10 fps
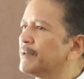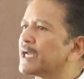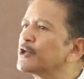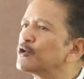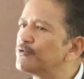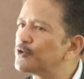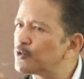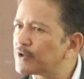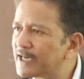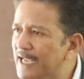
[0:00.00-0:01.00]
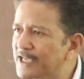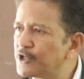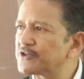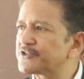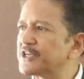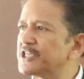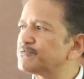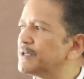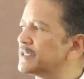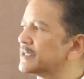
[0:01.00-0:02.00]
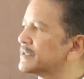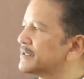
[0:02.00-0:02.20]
Man, if you crack your stage 1,